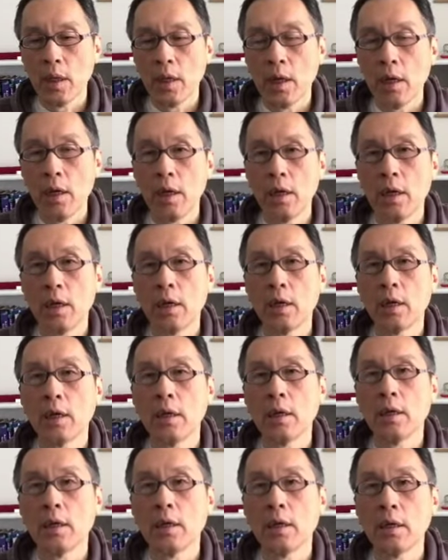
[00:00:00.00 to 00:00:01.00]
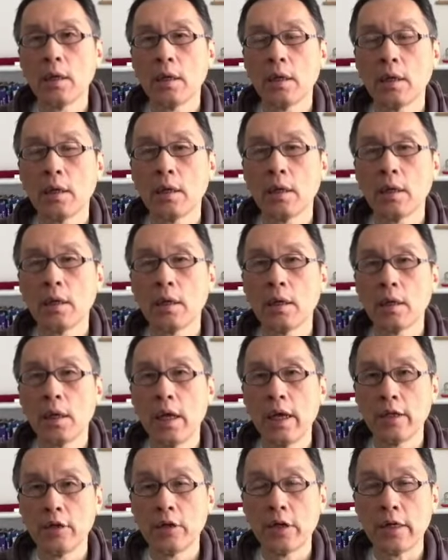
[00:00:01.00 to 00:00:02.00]
uh,
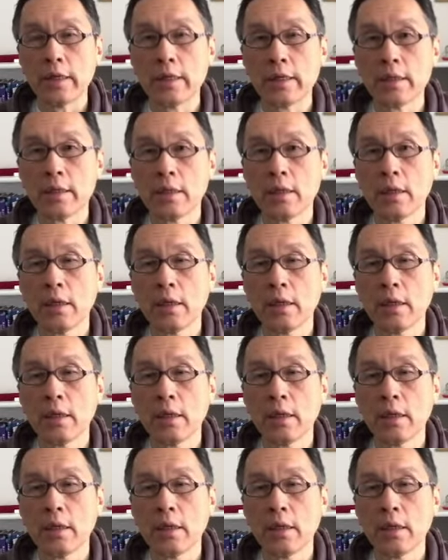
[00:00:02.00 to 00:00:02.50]
address?